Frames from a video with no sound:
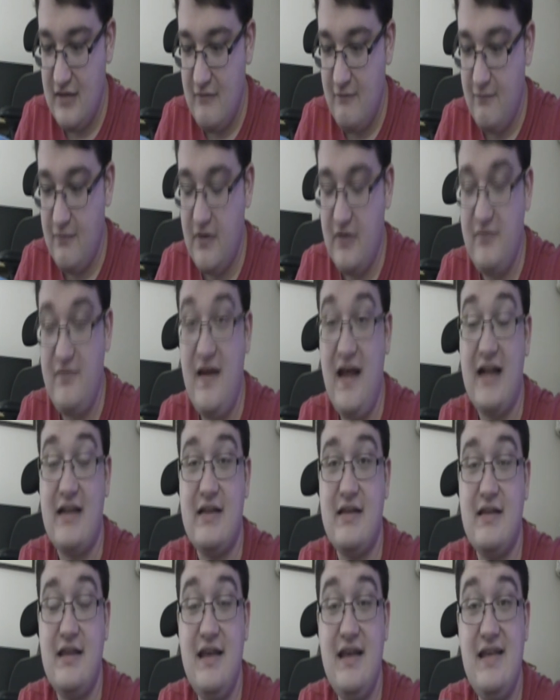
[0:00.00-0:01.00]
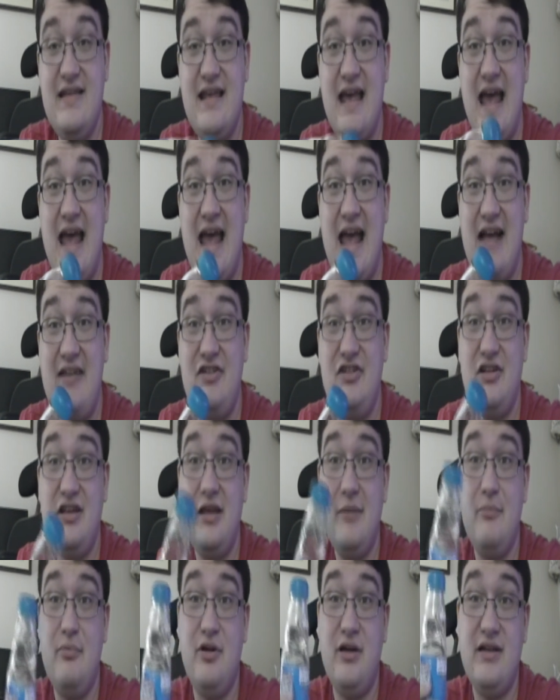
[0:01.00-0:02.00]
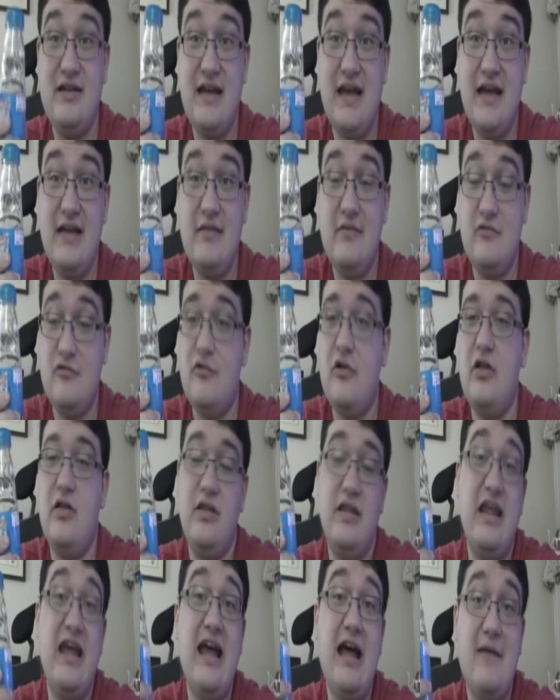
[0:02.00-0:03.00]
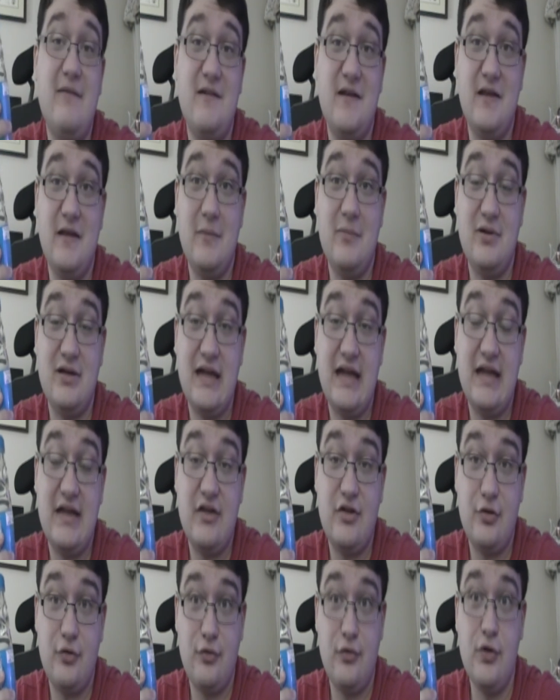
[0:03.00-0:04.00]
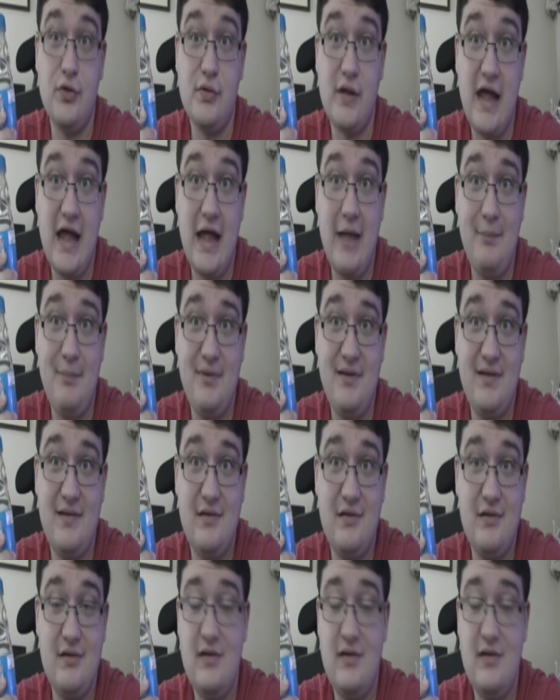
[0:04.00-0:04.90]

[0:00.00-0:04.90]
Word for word: Fun fact, these actually predate, well, they obviously predate screw caps.